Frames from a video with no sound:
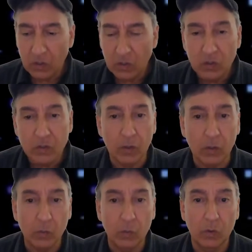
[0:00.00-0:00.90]

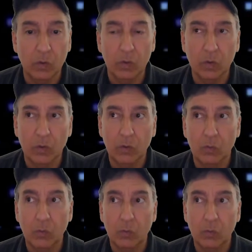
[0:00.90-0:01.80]
so
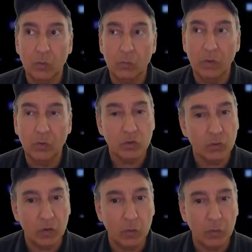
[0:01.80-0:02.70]
I lost
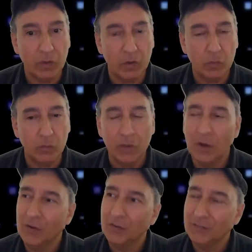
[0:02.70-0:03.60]
train of thought with that call.
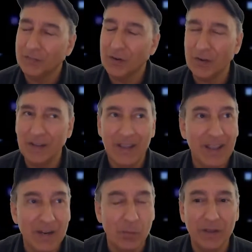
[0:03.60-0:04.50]

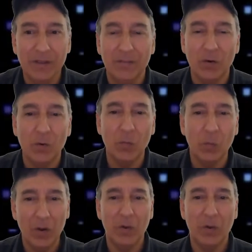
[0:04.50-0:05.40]
Anyway,
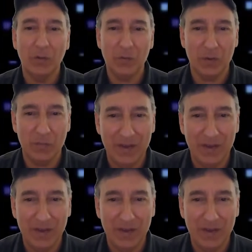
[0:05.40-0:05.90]
what I want to talk about